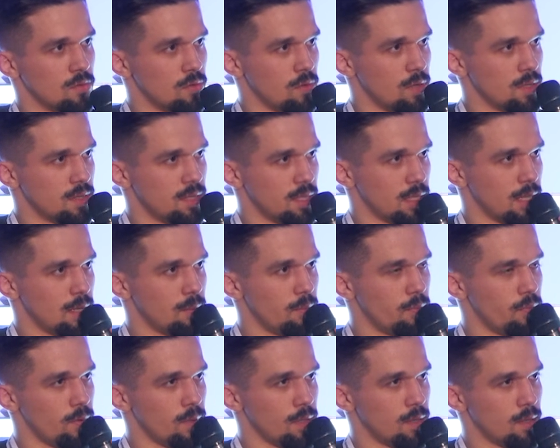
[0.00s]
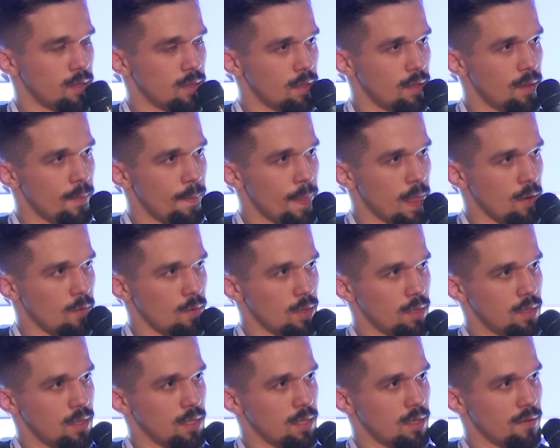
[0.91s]
do a setup with
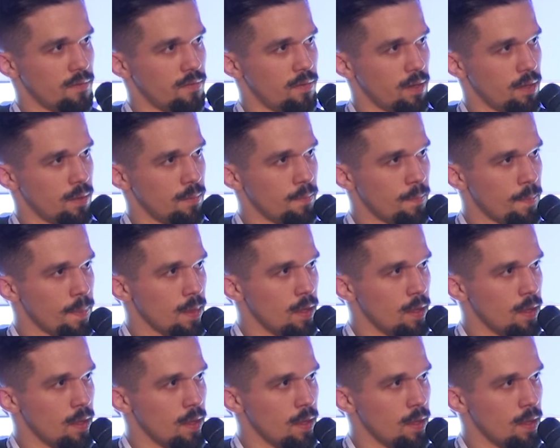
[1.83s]
Datafy.